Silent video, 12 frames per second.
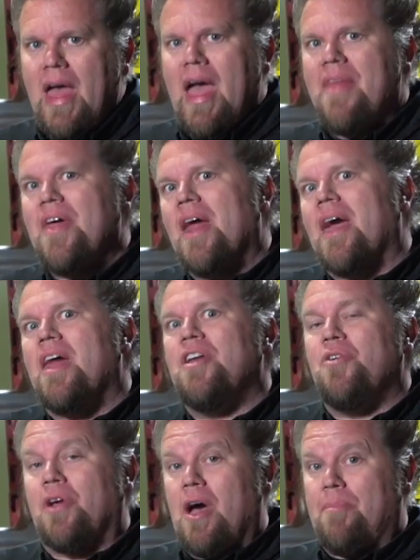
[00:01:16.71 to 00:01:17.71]
and then I gotta
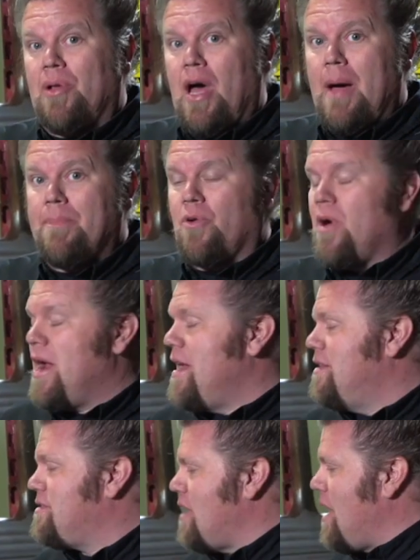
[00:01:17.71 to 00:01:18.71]
do a couple
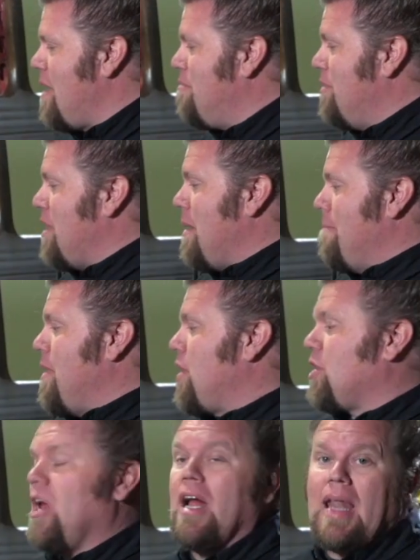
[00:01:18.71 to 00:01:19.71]
upgrades. I put a bear
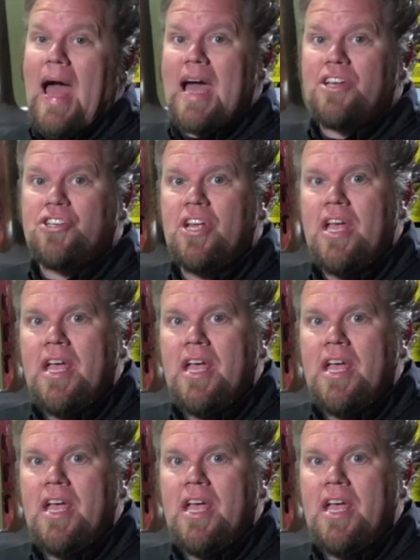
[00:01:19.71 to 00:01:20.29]
claw latch